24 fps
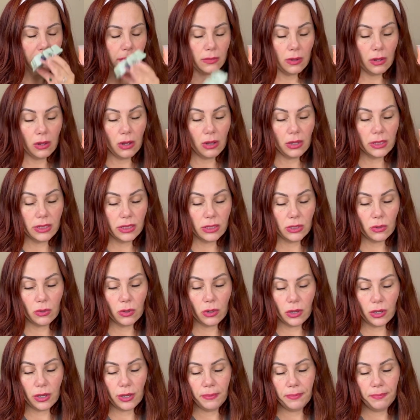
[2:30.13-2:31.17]
Oh, so
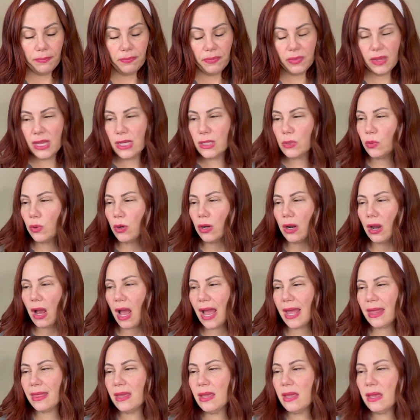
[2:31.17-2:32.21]
good. These were,
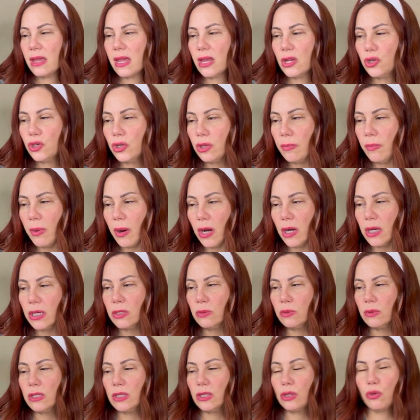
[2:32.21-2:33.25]
I think each of the bars
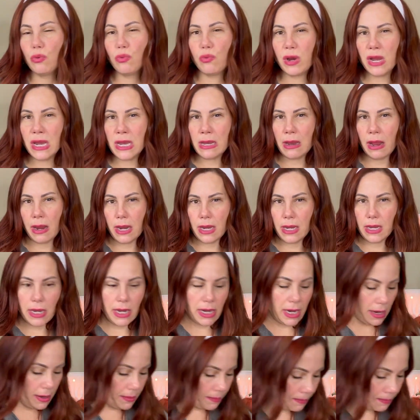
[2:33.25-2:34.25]
was $3.90.